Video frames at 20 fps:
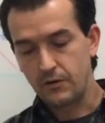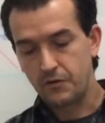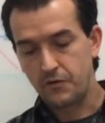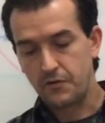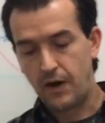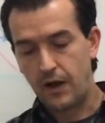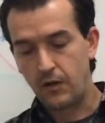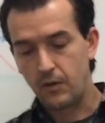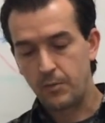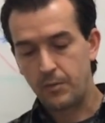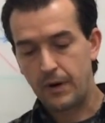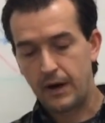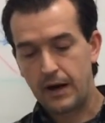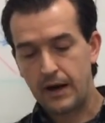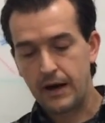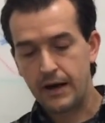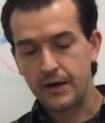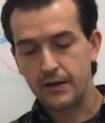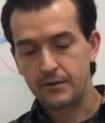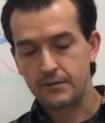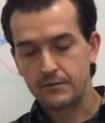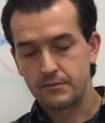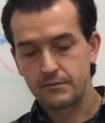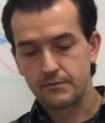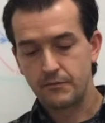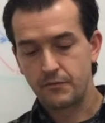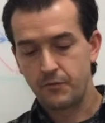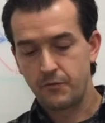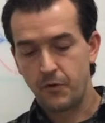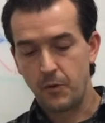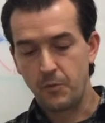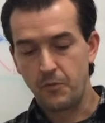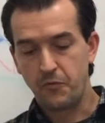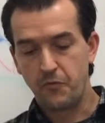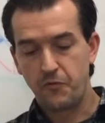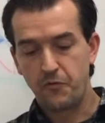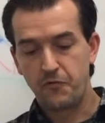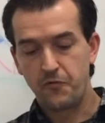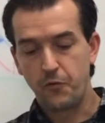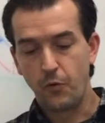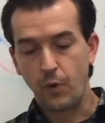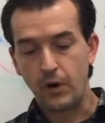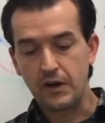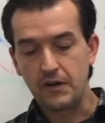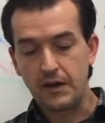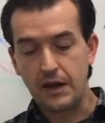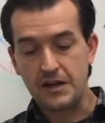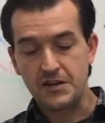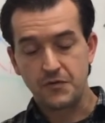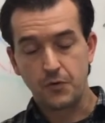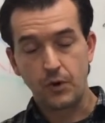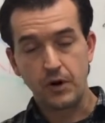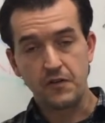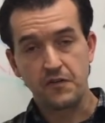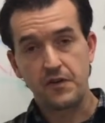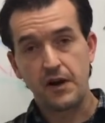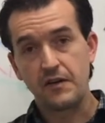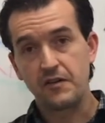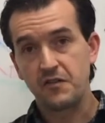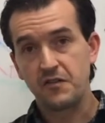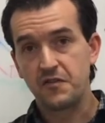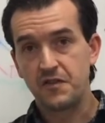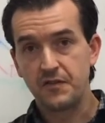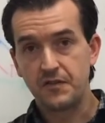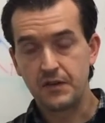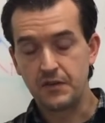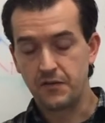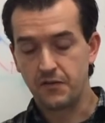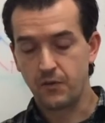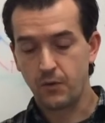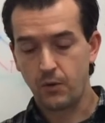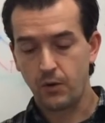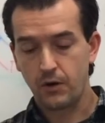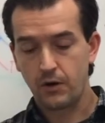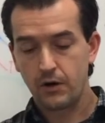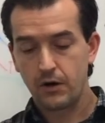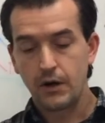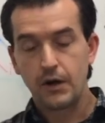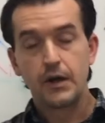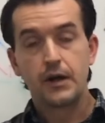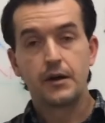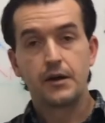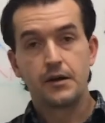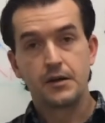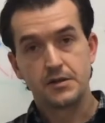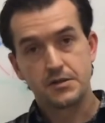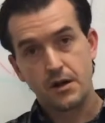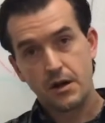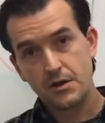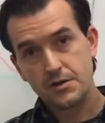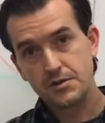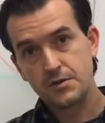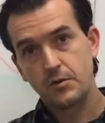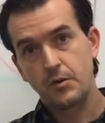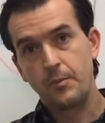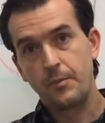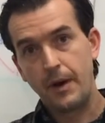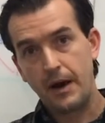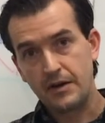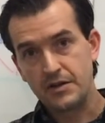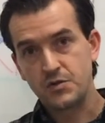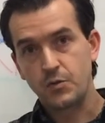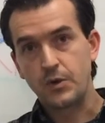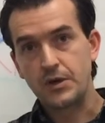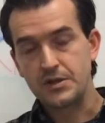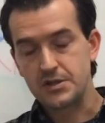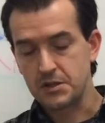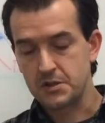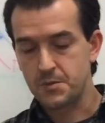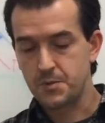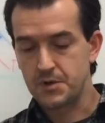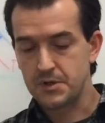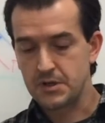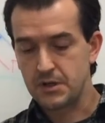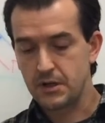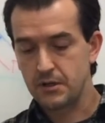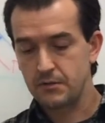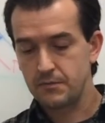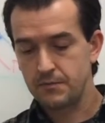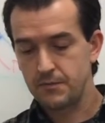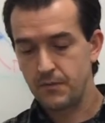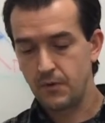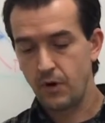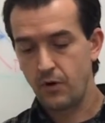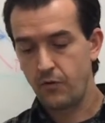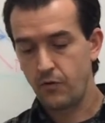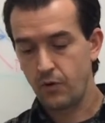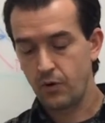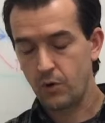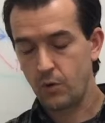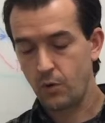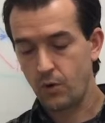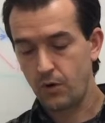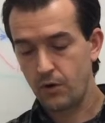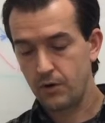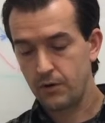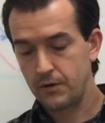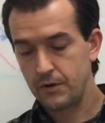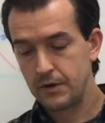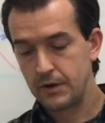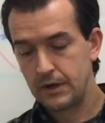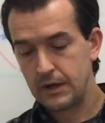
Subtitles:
followed by from age 45 to 54 is also about 26%, over a quarter.